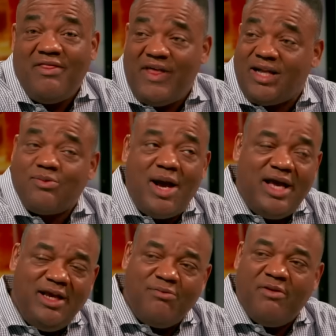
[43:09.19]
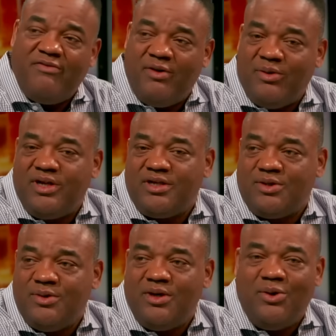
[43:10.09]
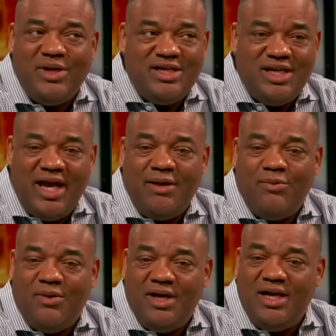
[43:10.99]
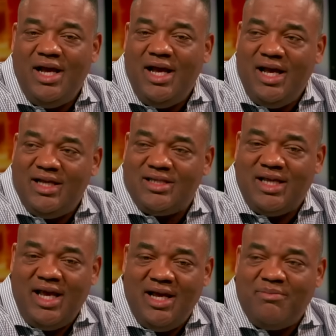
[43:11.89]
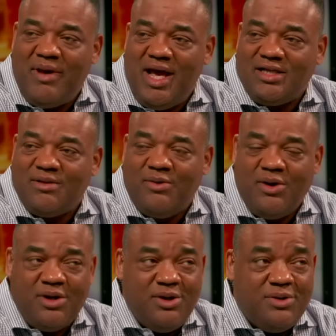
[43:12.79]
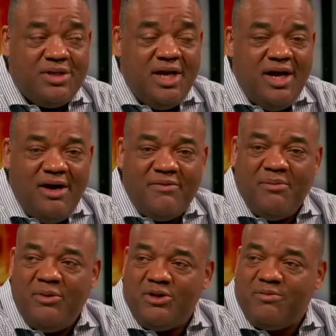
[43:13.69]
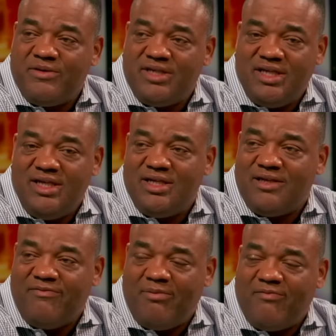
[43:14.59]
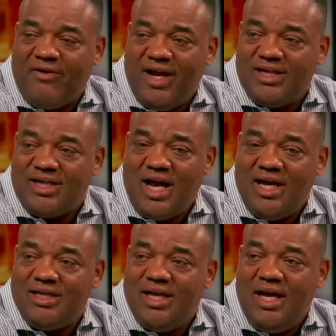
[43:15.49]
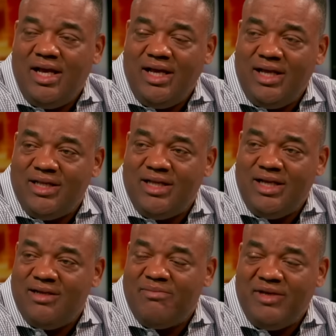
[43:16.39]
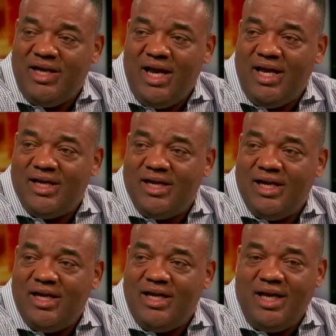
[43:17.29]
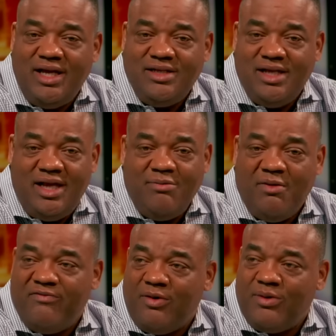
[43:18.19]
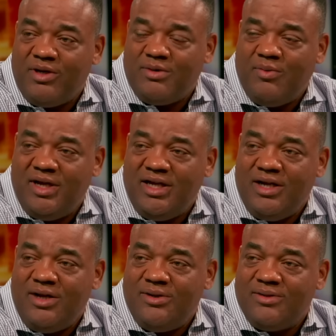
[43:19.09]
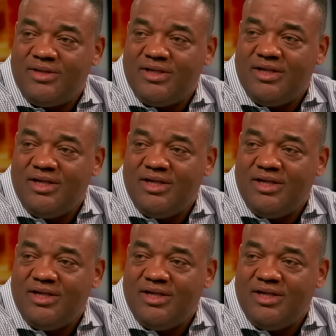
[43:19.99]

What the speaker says: That's why he reverted to it on day one as the head basketball coach of the most prestigious franchise in the NBA. He reverted to what he knows.